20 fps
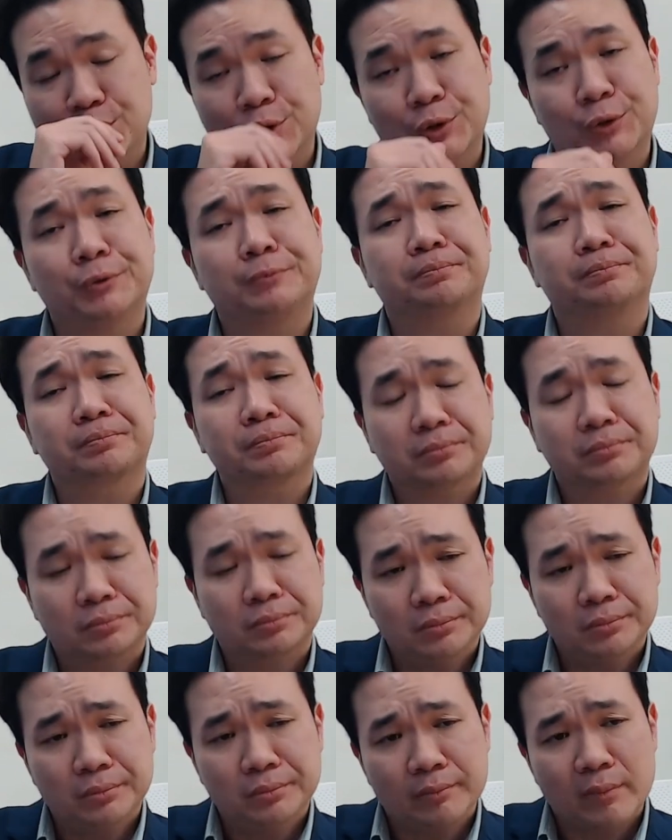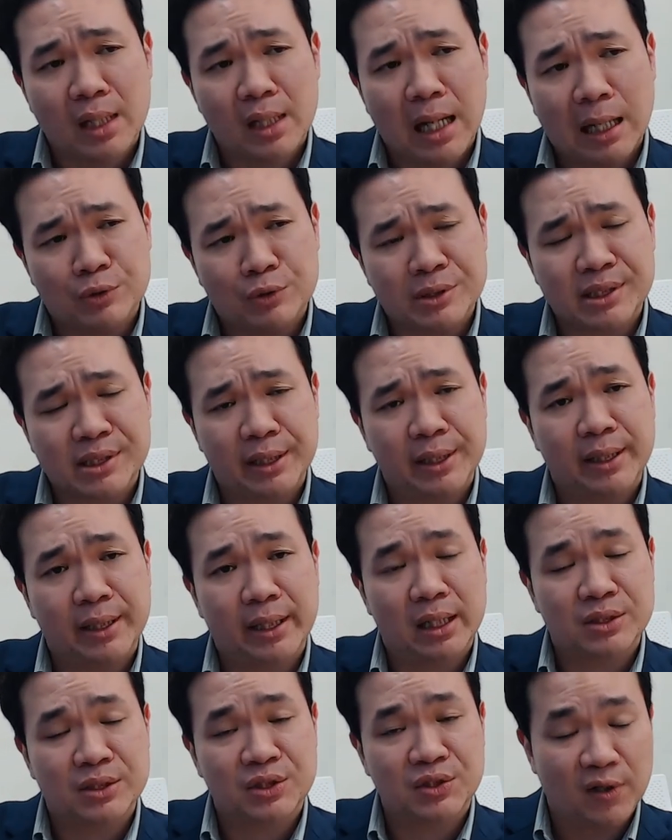so, I would say
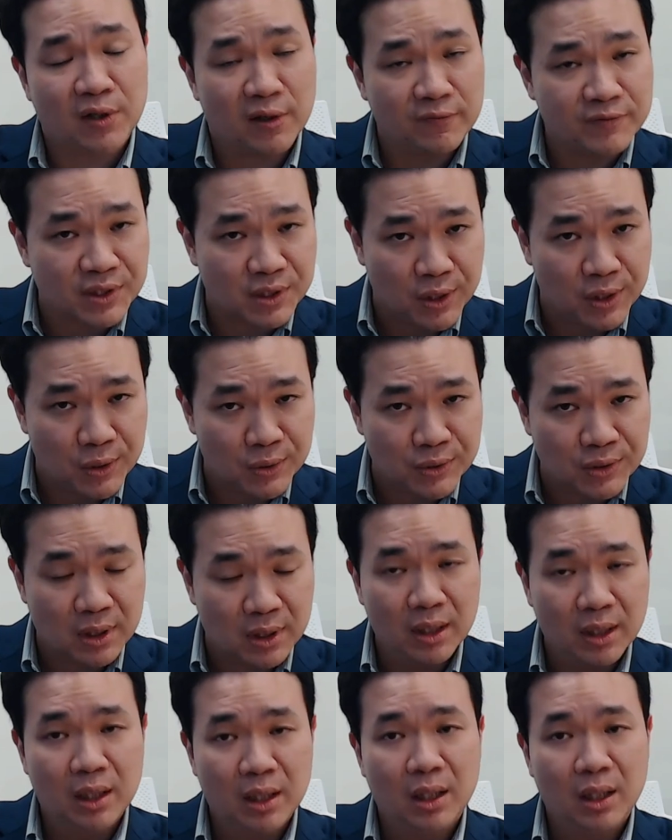soft skills